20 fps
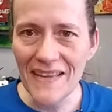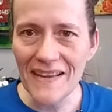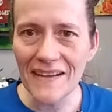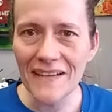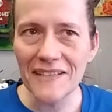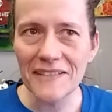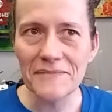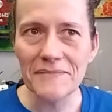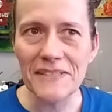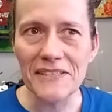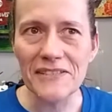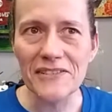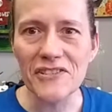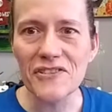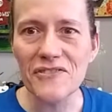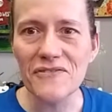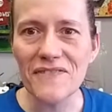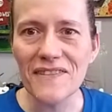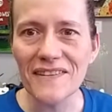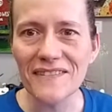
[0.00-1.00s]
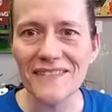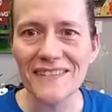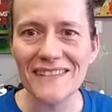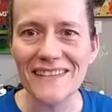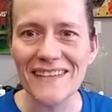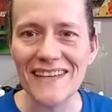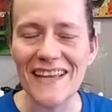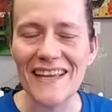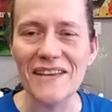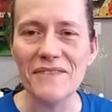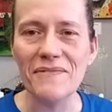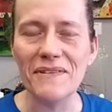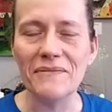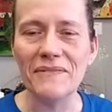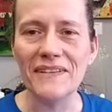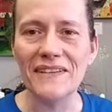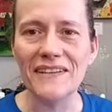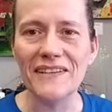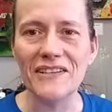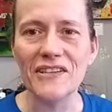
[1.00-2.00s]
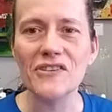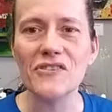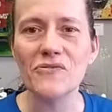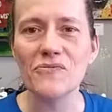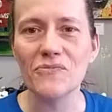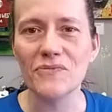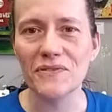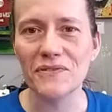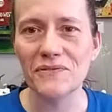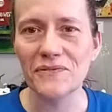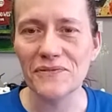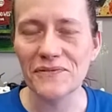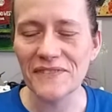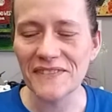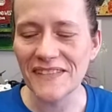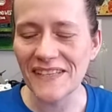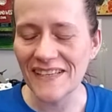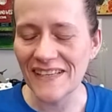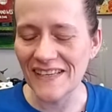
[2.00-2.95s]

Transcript: Um, in 2008, we went on a cruise,